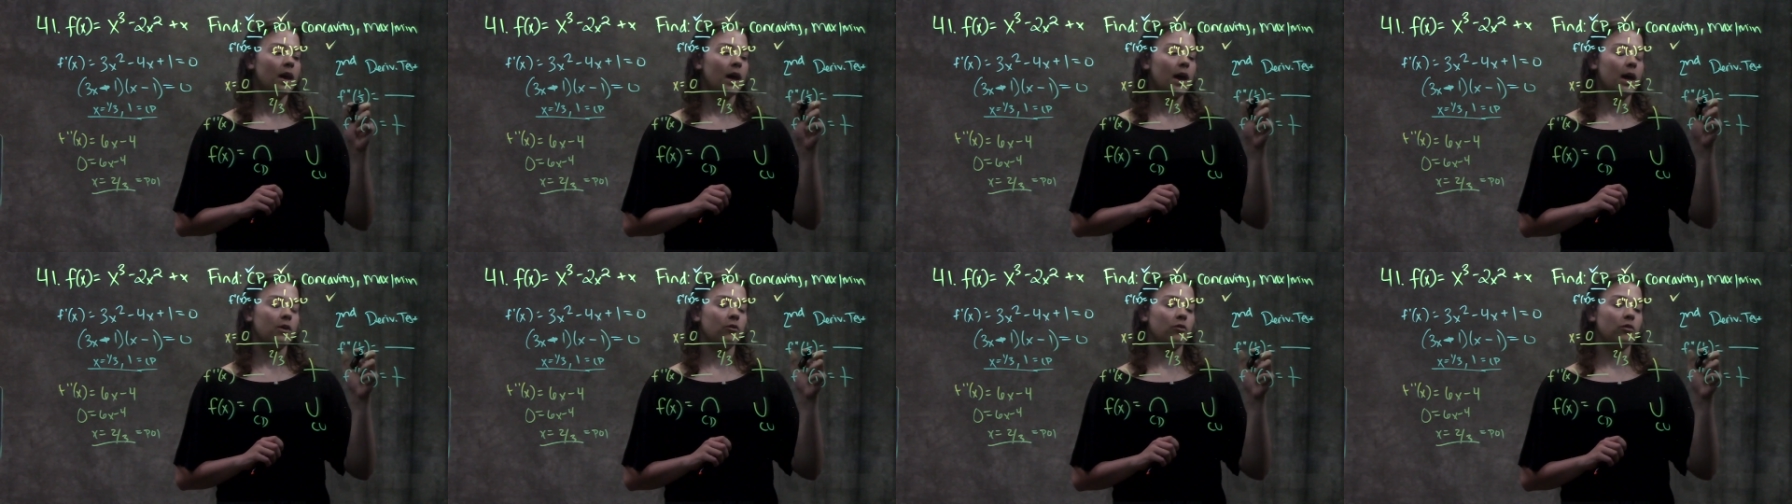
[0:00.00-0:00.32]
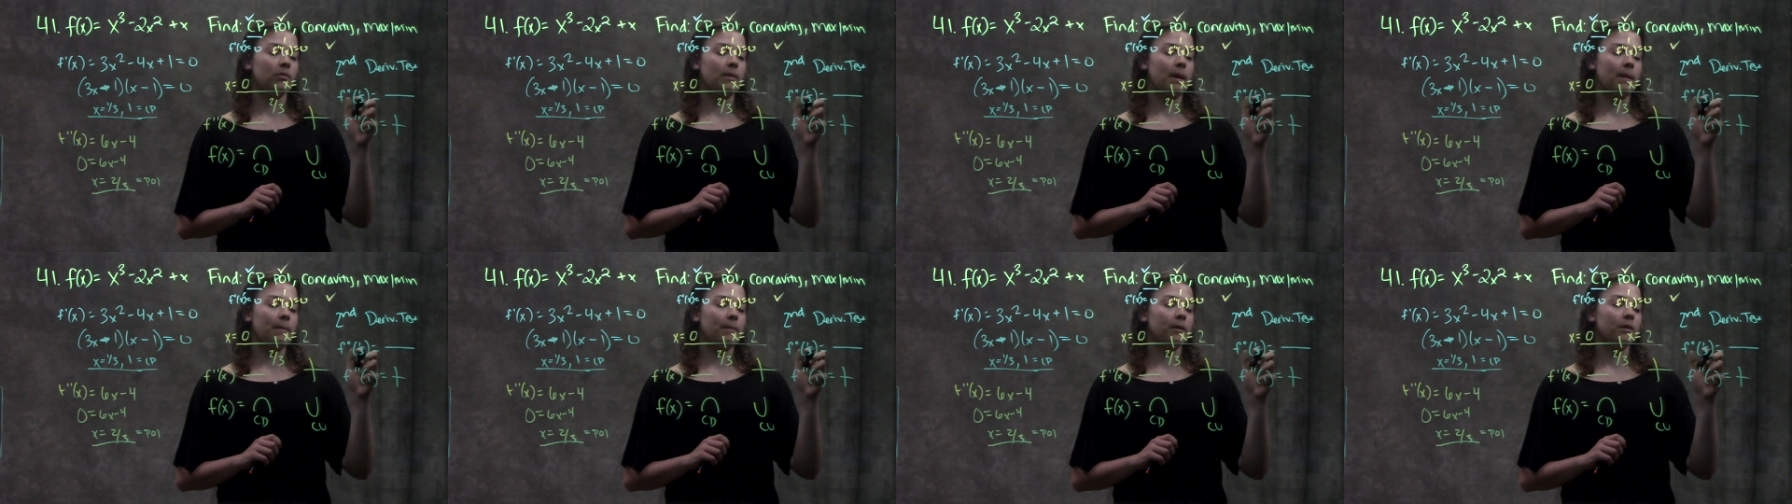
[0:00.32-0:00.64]
And
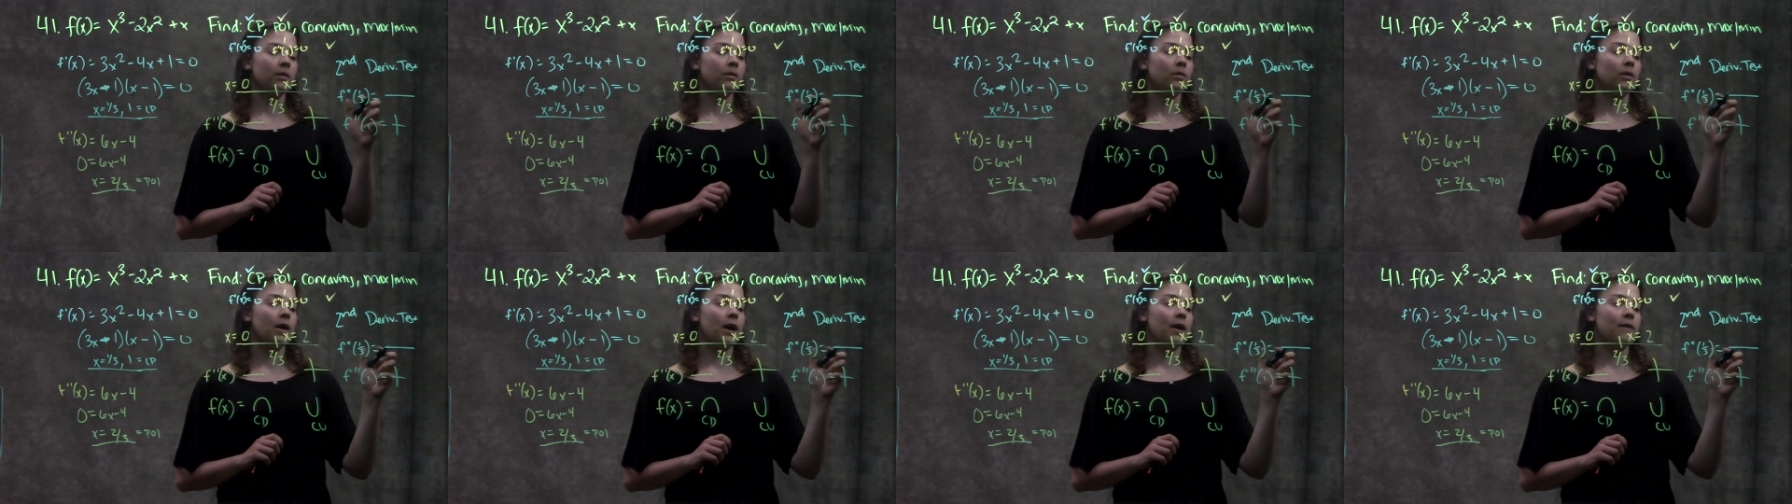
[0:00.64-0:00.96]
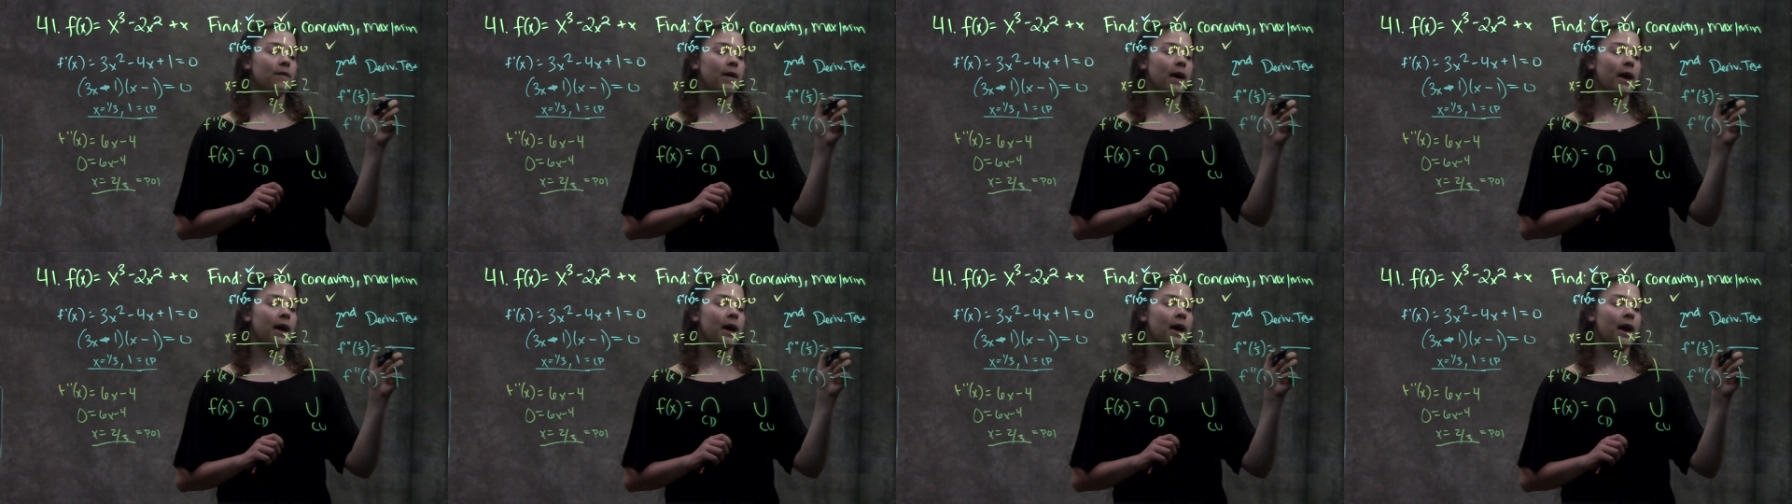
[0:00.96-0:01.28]
remember, if
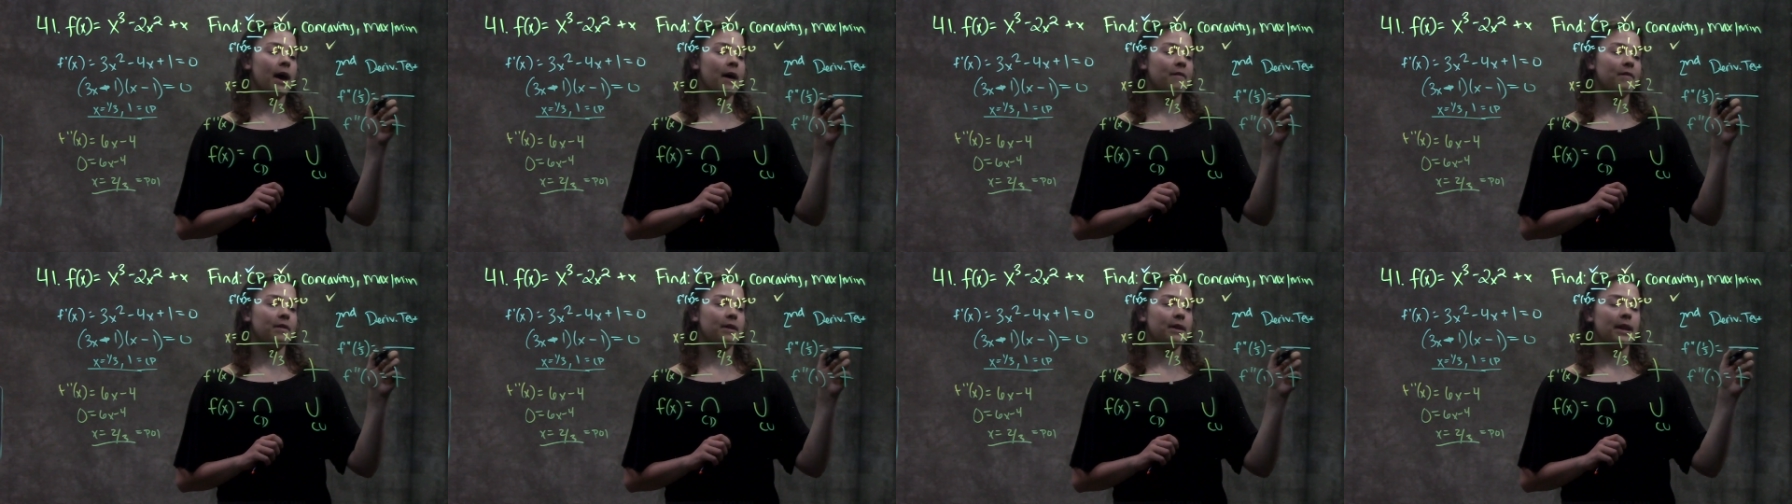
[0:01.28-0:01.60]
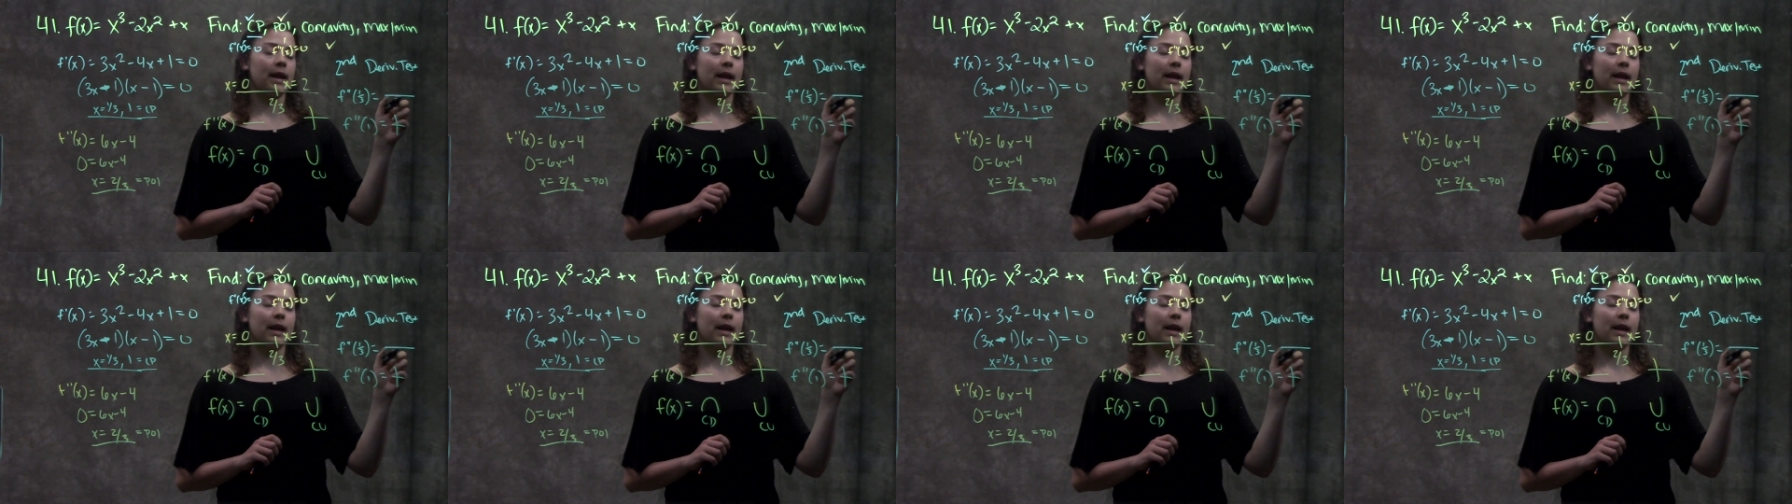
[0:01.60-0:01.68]
I have a